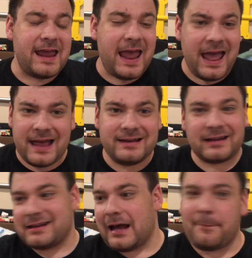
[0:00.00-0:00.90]
And
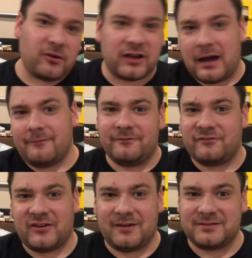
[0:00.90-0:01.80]
a couple come
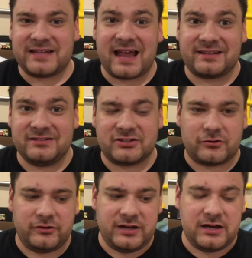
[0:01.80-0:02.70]
from Assassin's
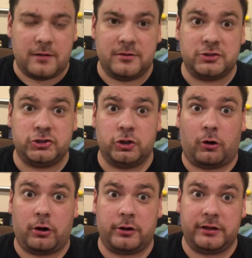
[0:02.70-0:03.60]
Creed, a
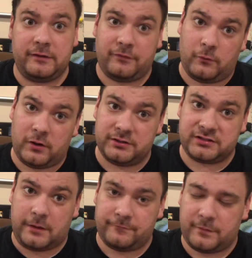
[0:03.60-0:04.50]
majority of the
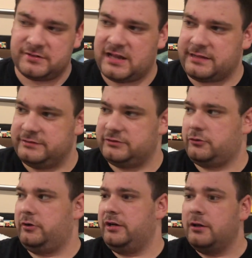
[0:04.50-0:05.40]
ones come from Assassin's
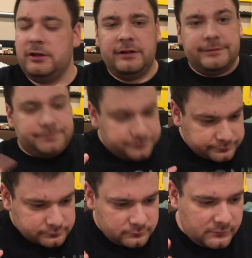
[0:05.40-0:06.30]
Creed.
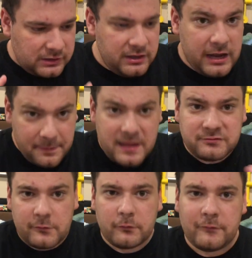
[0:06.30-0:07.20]
And
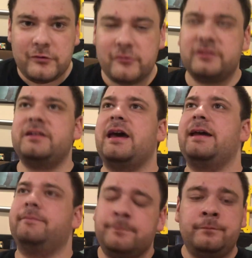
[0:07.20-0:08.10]
that's what we're reviewing today.